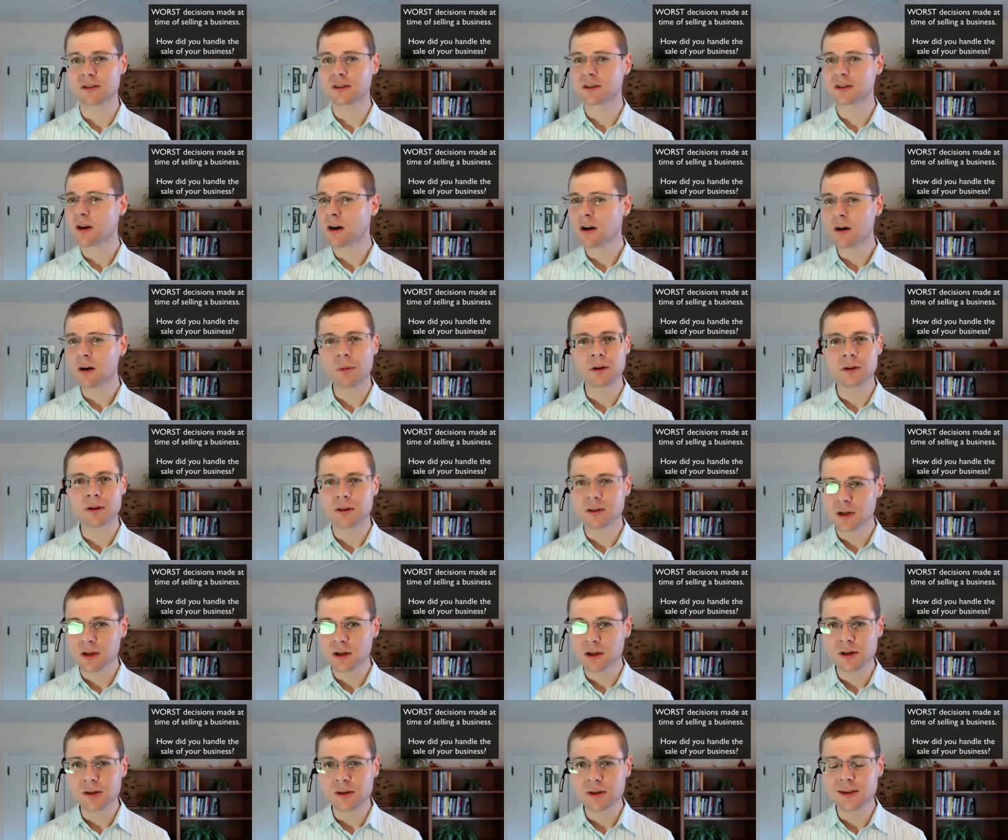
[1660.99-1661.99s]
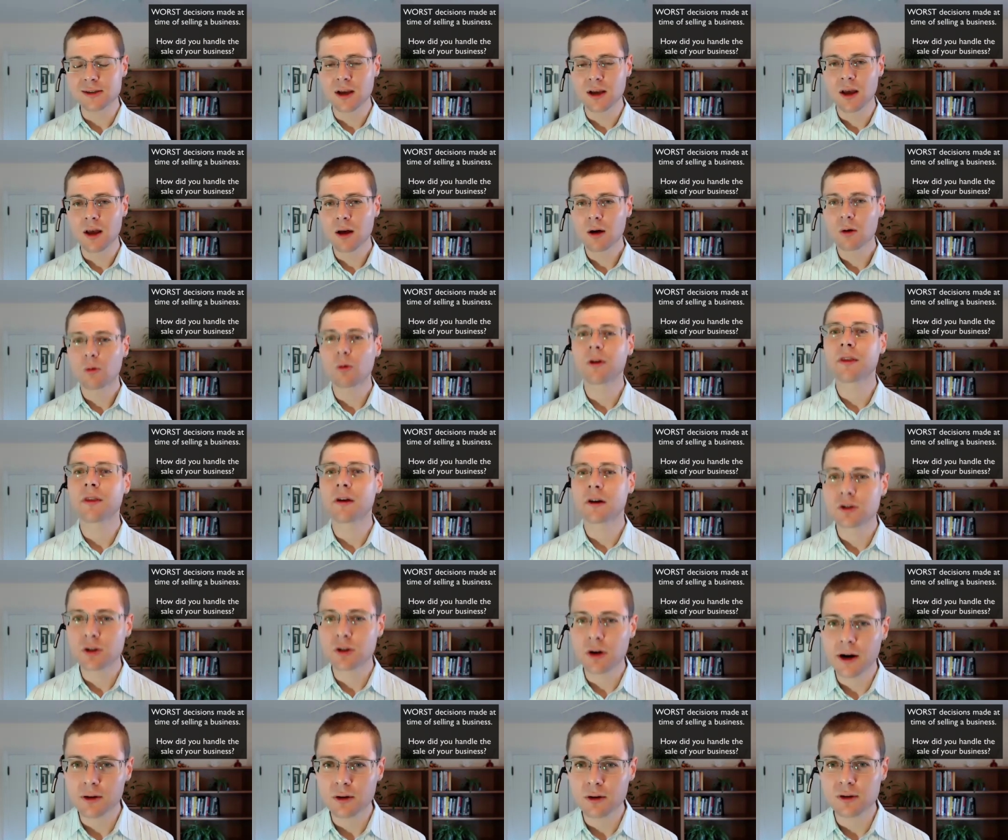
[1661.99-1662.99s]
terrible decisions when they're
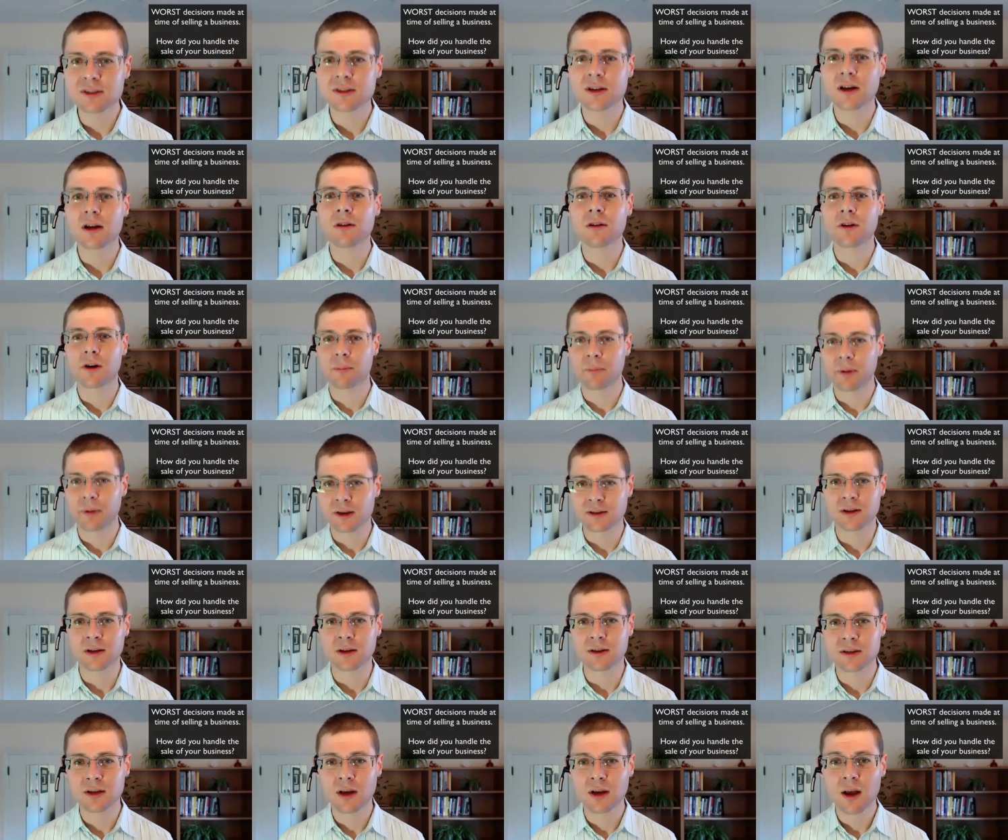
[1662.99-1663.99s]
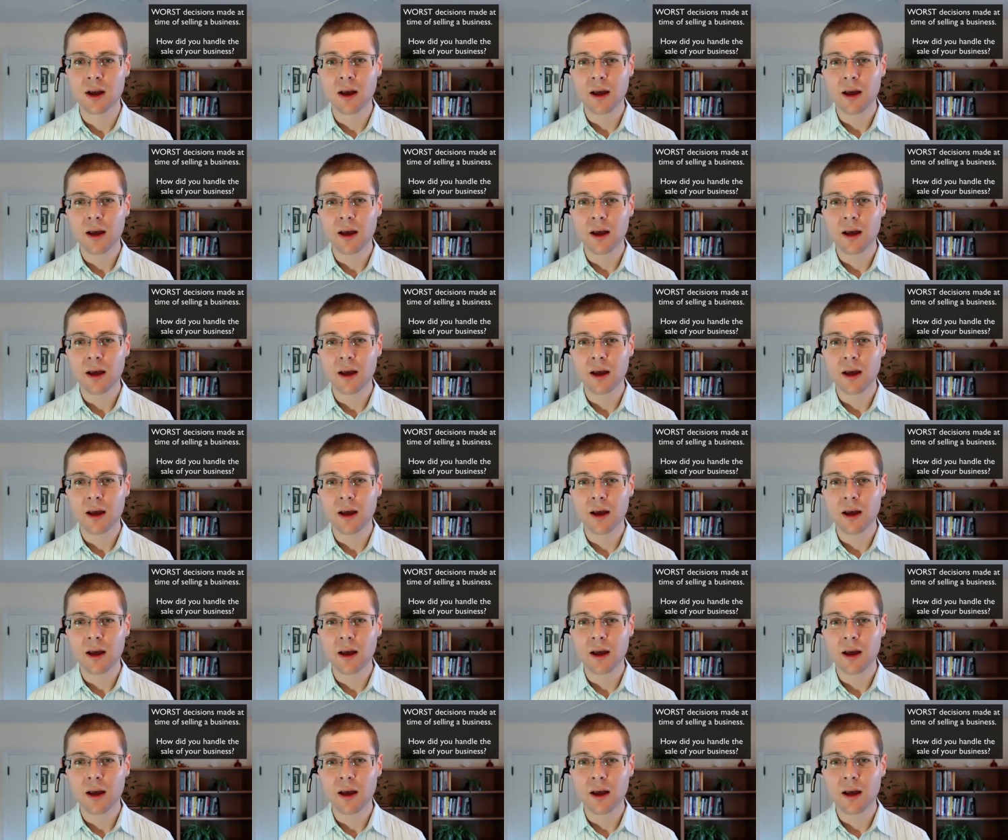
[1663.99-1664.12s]
trying to sell their business.